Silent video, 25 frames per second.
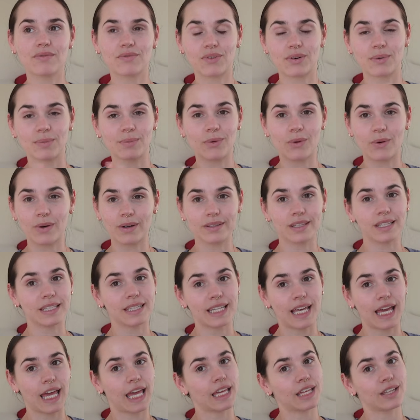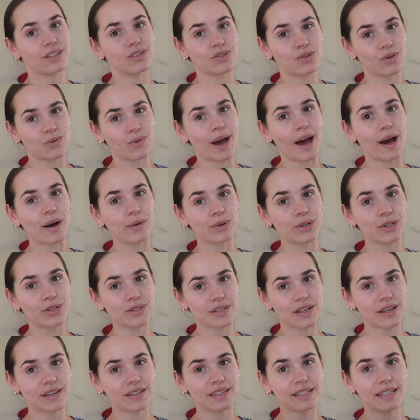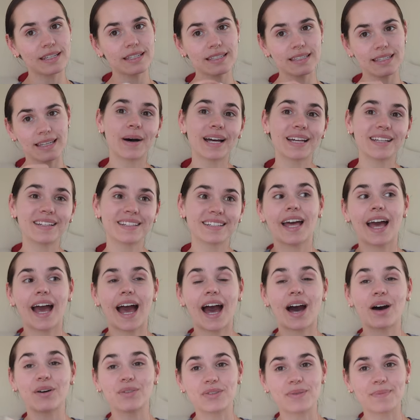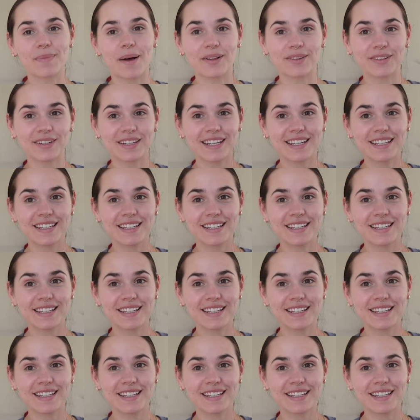for more than like 2 hours on this. But how small it